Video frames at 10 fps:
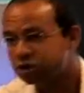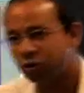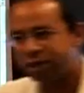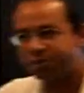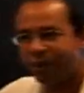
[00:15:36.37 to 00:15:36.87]
to
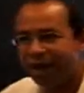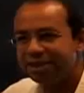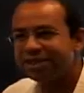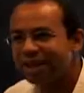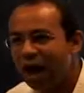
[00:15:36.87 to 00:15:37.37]
expand
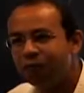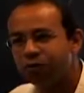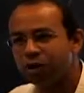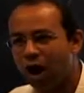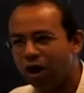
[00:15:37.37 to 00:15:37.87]

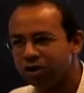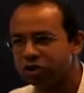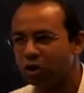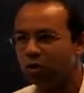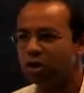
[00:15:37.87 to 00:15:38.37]
southward also.